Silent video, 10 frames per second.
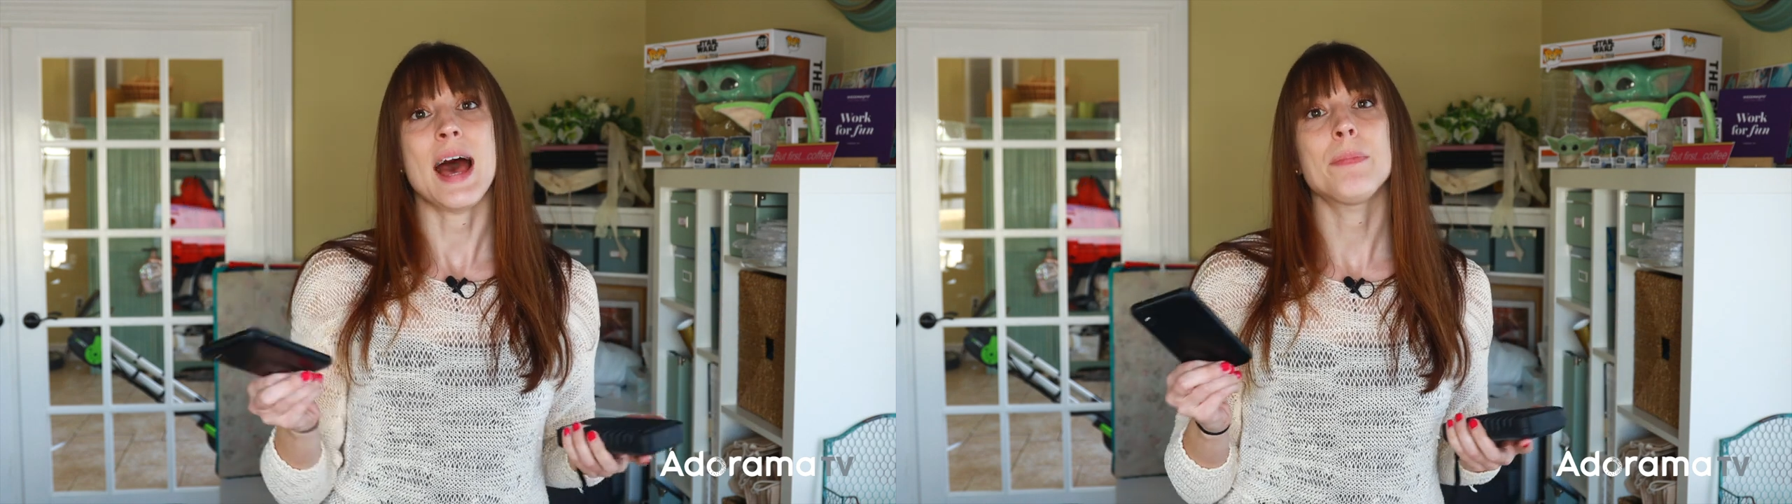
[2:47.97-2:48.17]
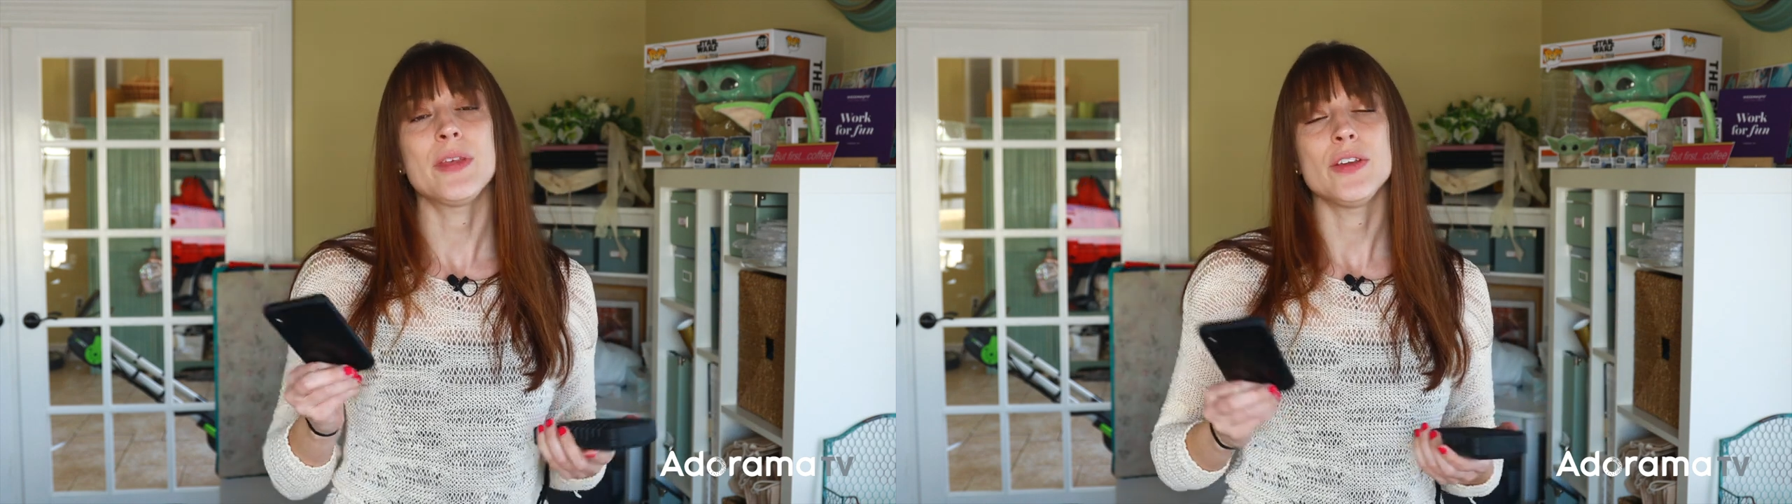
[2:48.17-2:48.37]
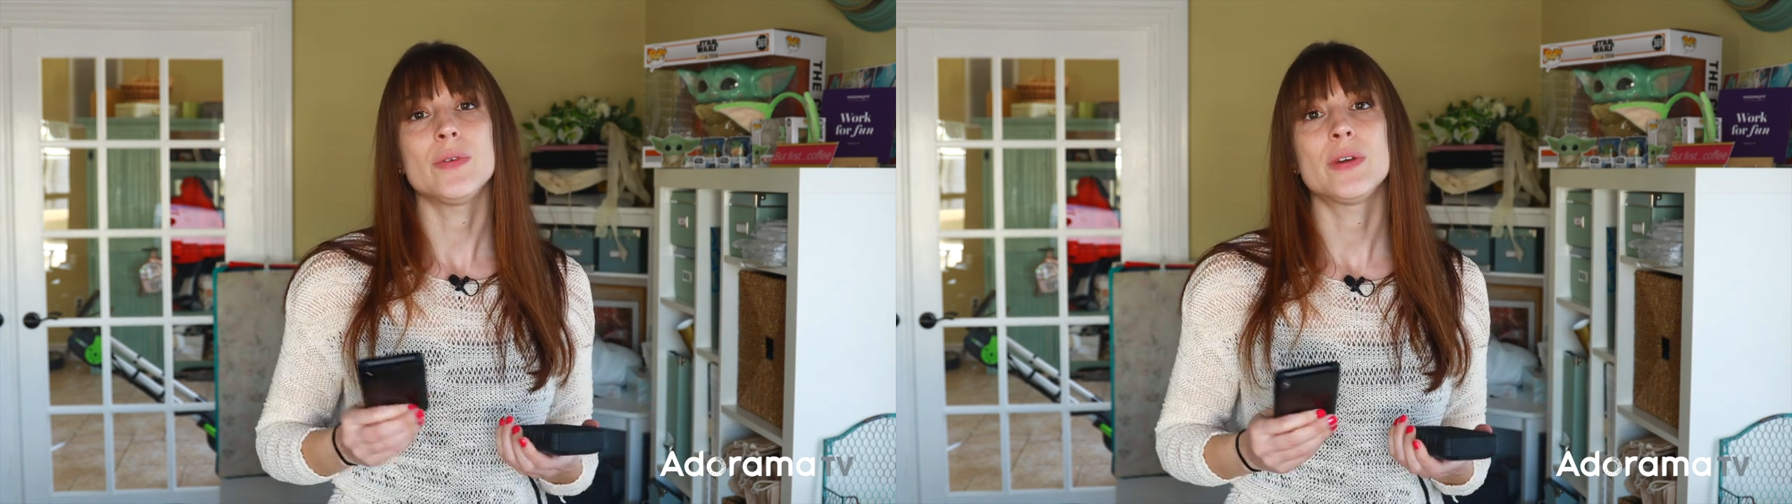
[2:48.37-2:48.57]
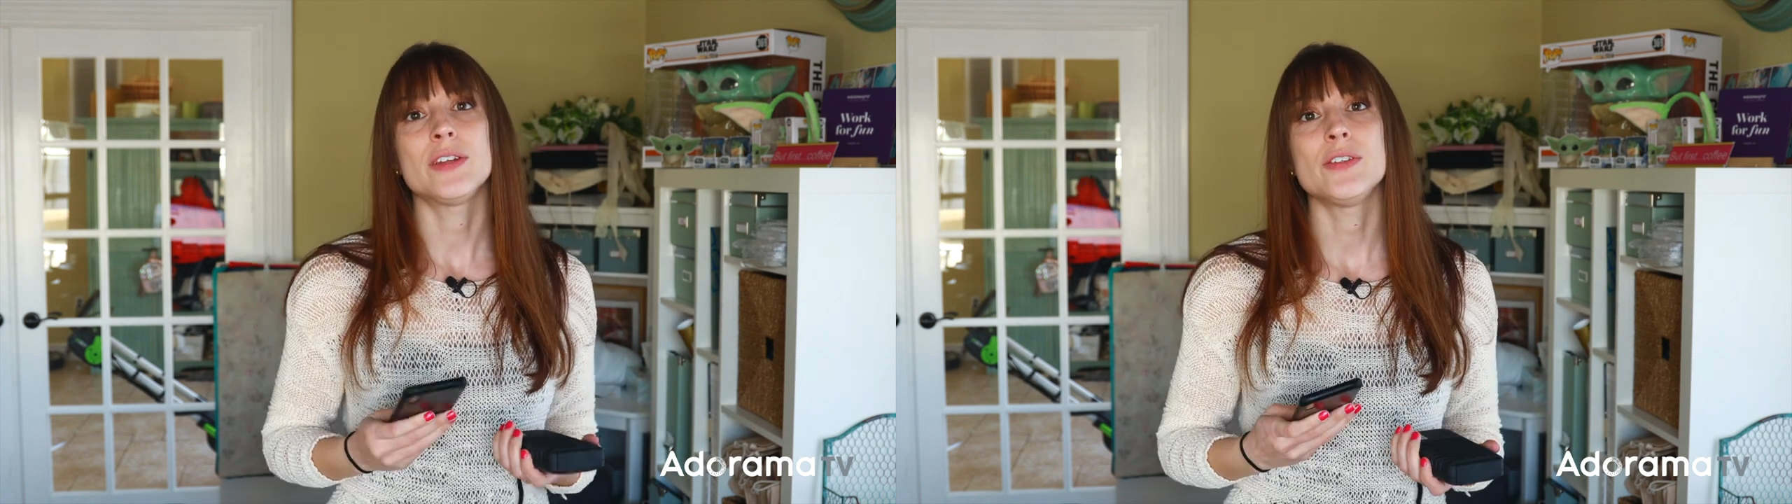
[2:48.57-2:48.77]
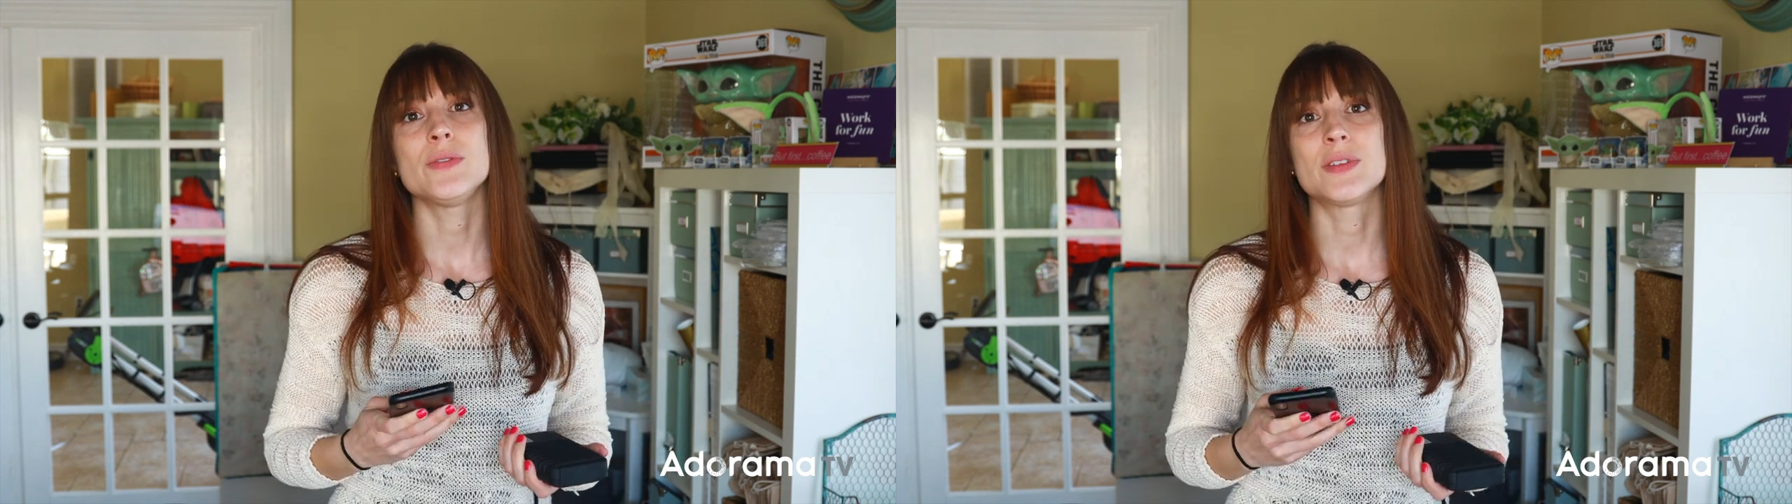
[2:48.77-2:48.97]
app that you
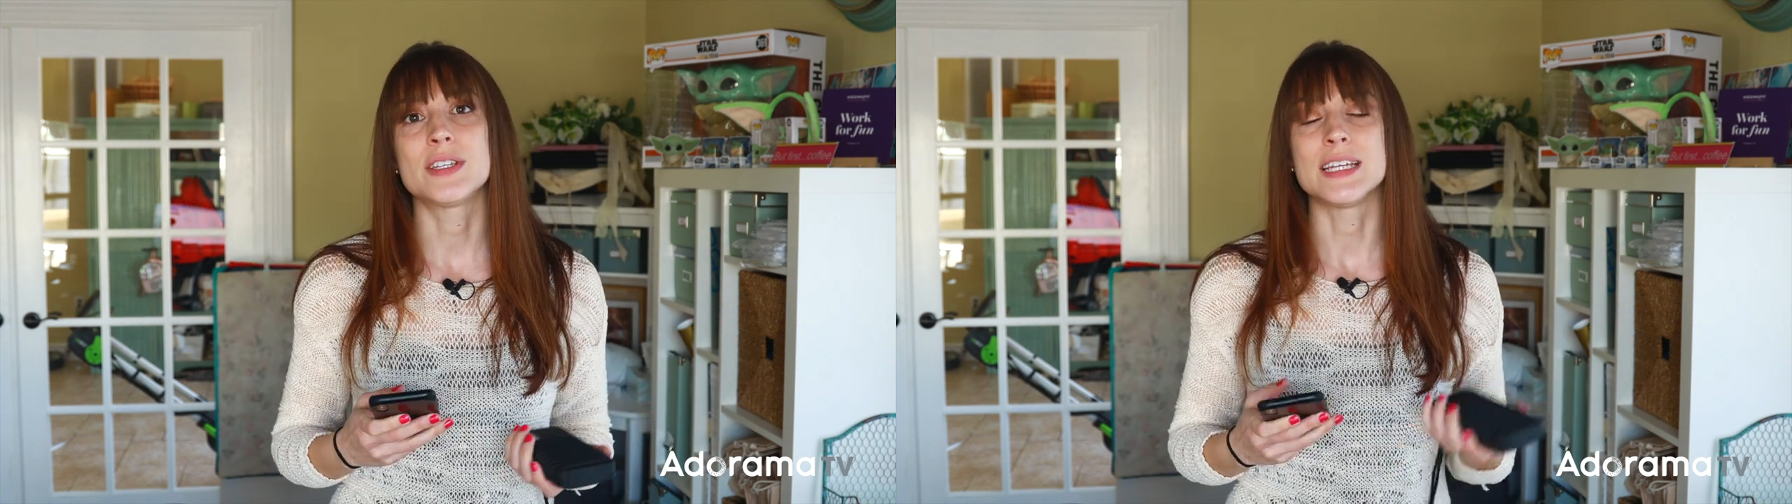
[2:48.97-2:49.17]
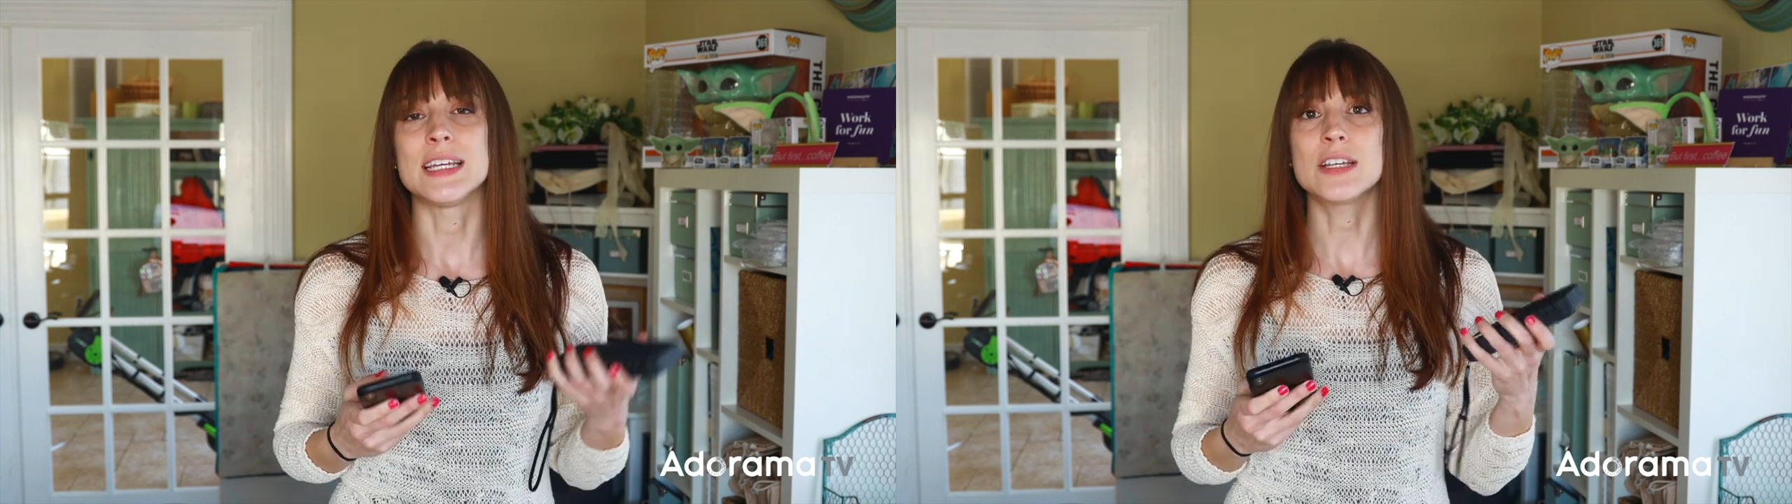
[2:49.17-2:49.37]
can use to